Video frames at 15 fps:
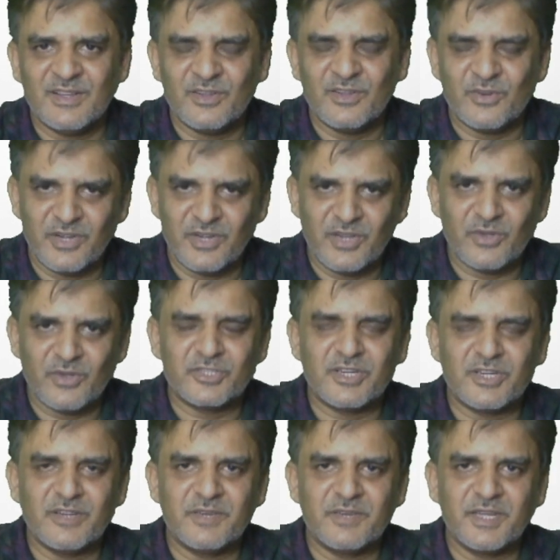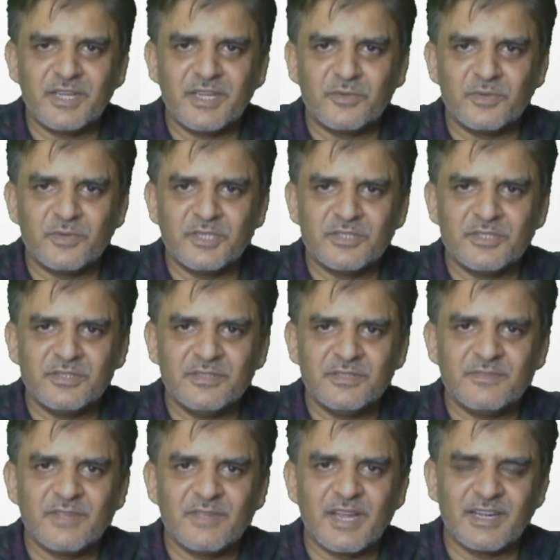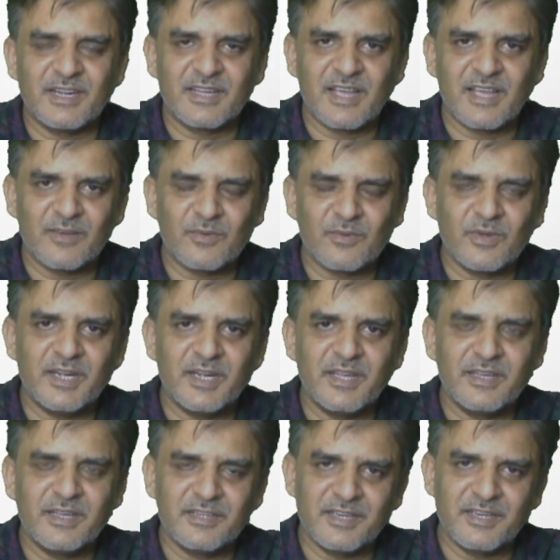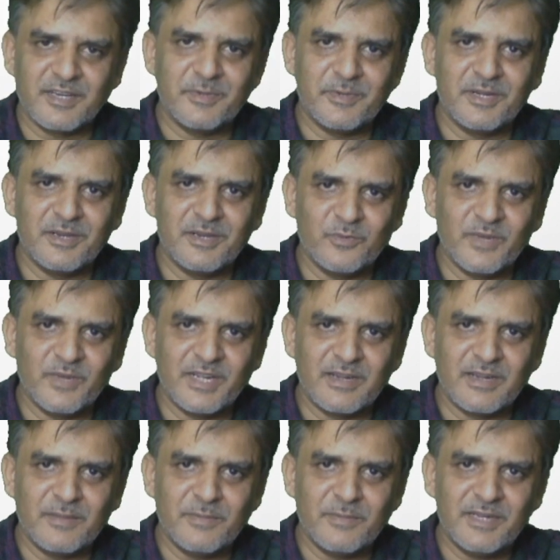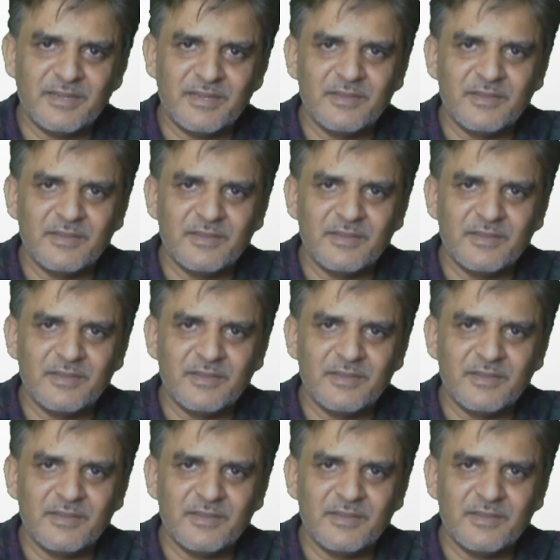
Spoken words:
NIOSH Lifting Equation and calculating the recommended weight limit,